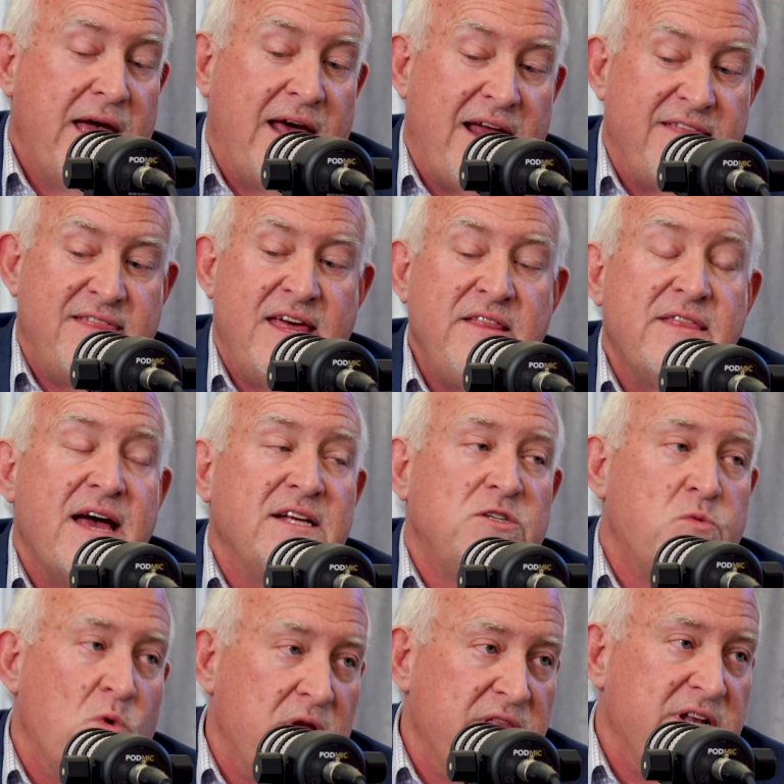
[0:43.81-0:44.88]
And I think
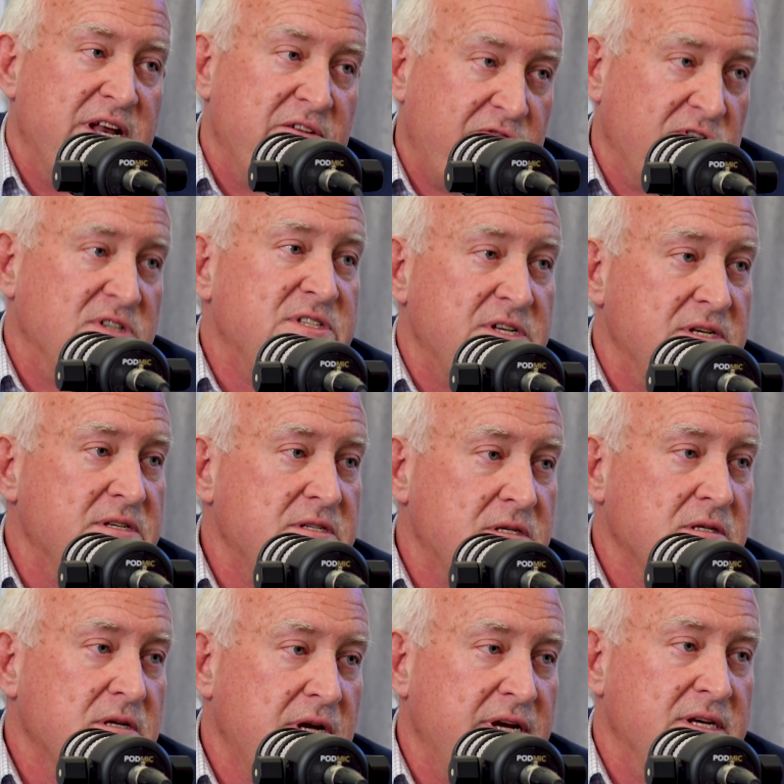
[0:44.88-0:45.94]
that's one of the differences
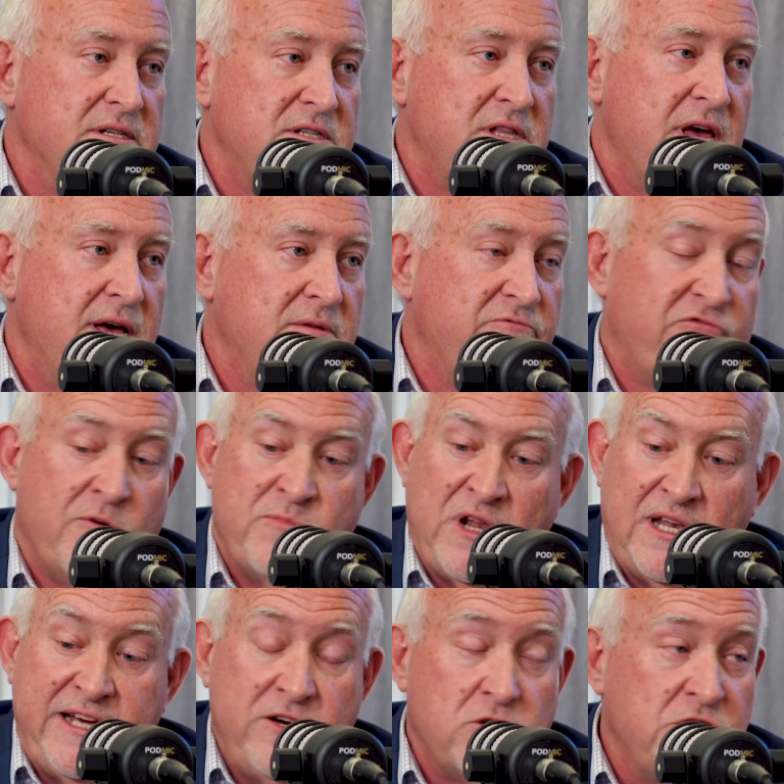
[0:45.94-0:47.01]
is that from
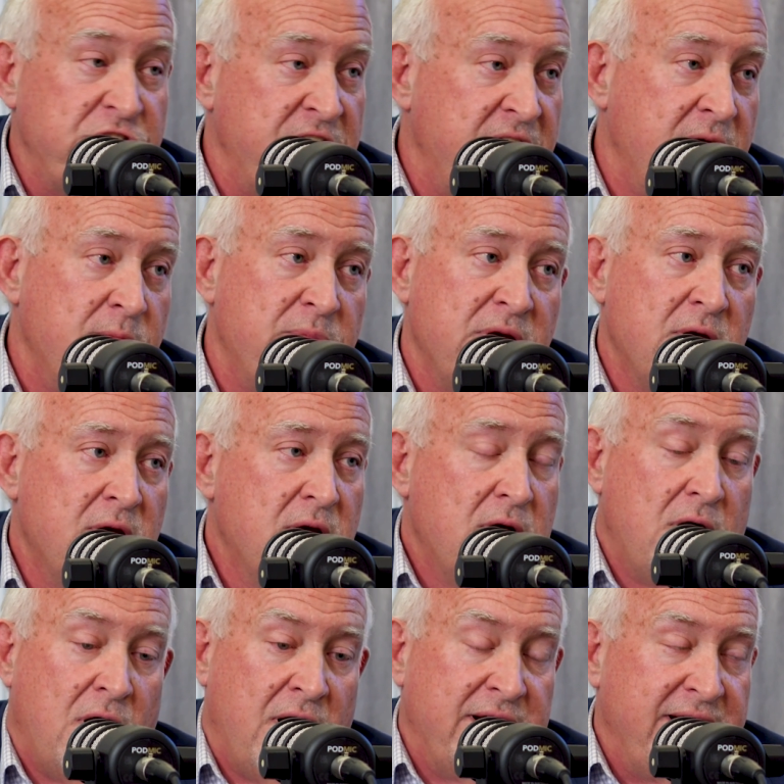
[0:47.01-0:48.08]
the leadership
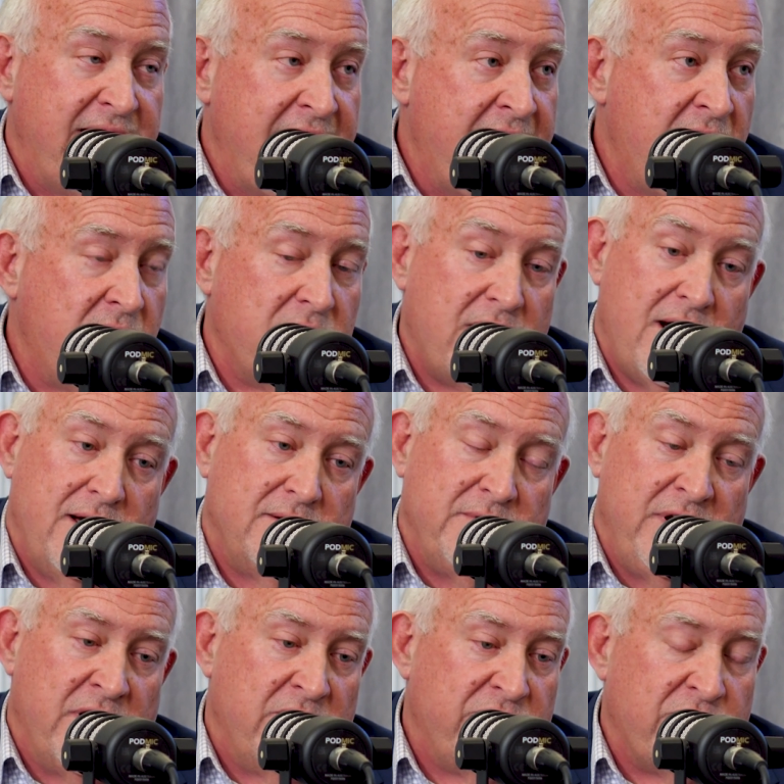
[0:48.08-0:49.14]
on down,
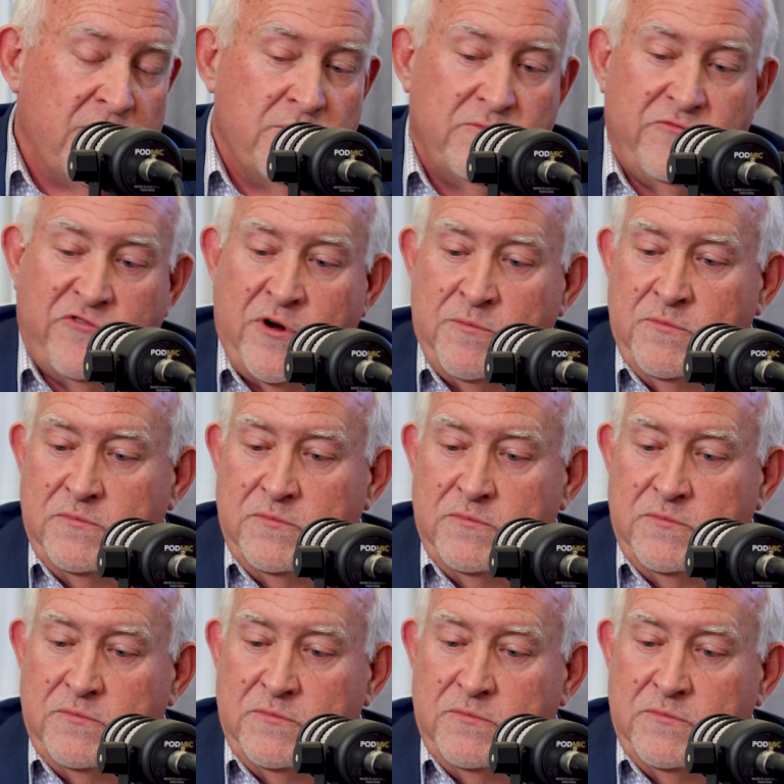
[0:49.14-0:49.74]
from